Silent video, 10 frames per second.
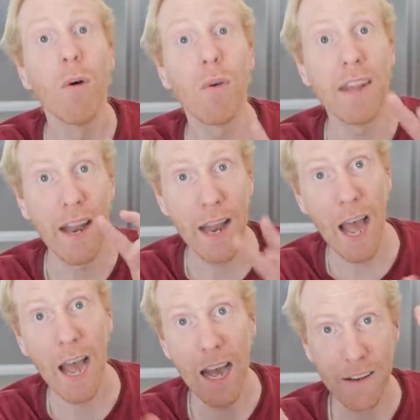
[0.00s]
We then
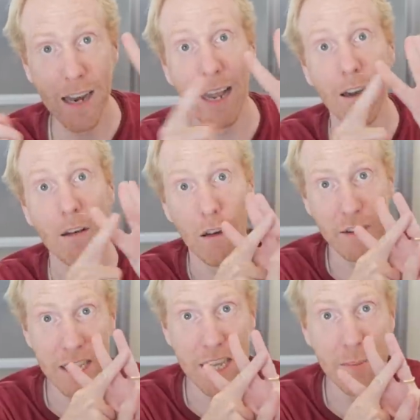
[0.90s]
add like
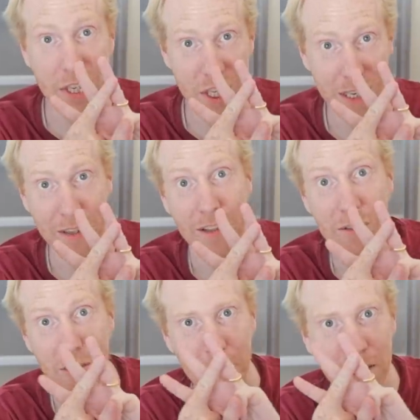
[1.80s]
lucky imaging
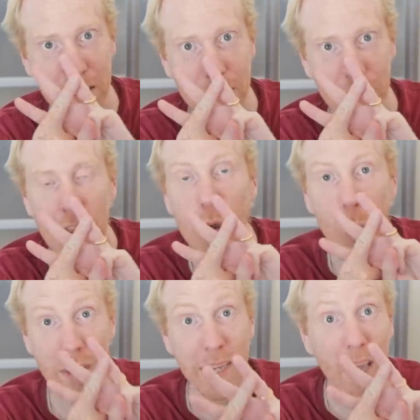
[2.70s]
to the mix.
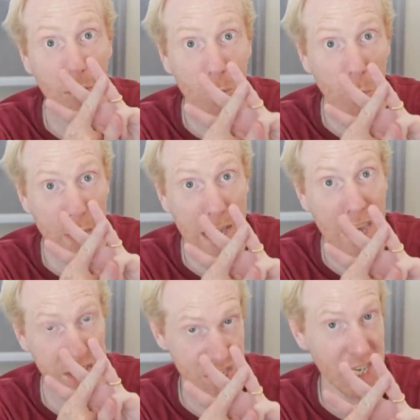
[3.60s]
We can
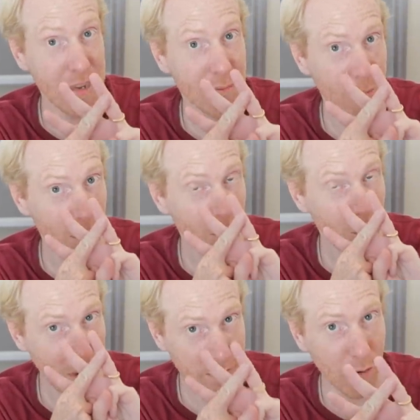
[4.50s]
really achieve
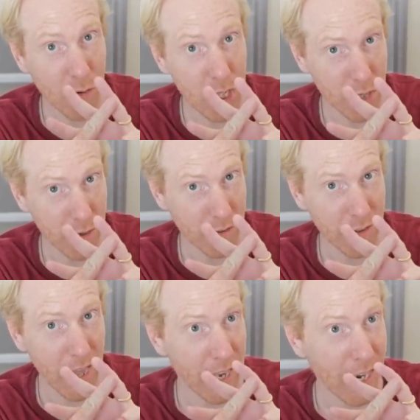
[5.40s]

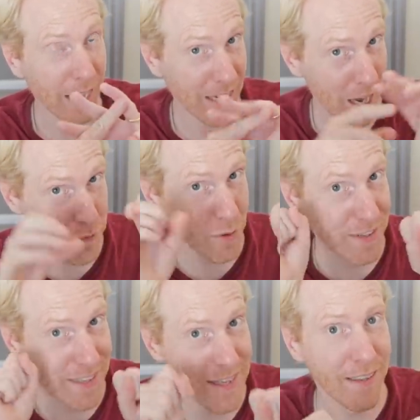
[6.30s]
resolutions and like capture
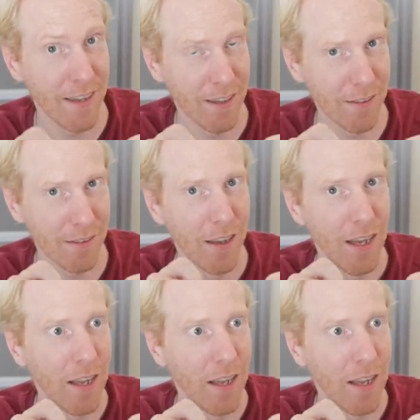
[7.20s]
details,